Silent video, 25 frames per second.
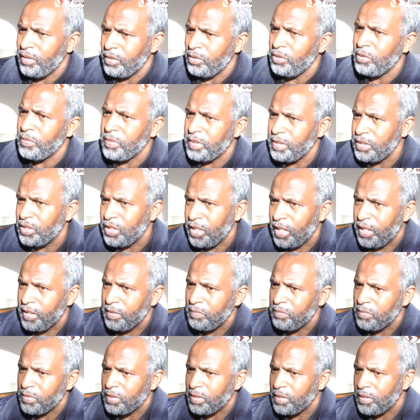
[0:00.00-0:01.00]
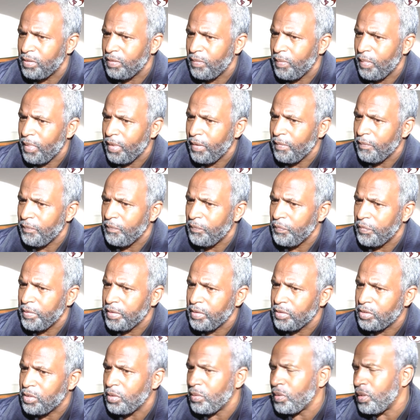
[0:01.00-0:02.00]
You and James,
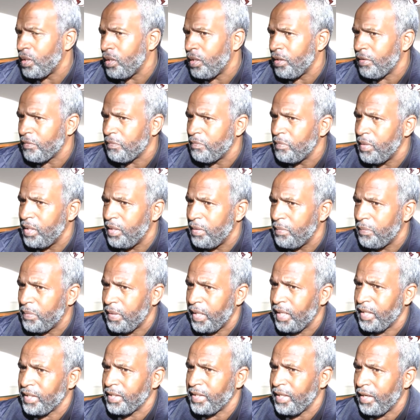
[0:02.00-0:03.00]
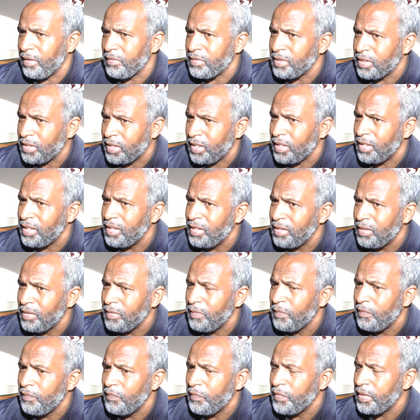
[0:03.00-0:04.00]
£2.5 million guarantee
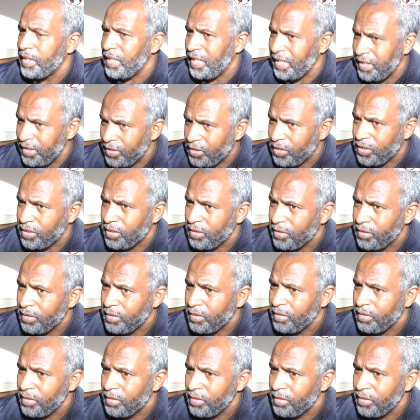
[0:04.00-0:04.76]
each.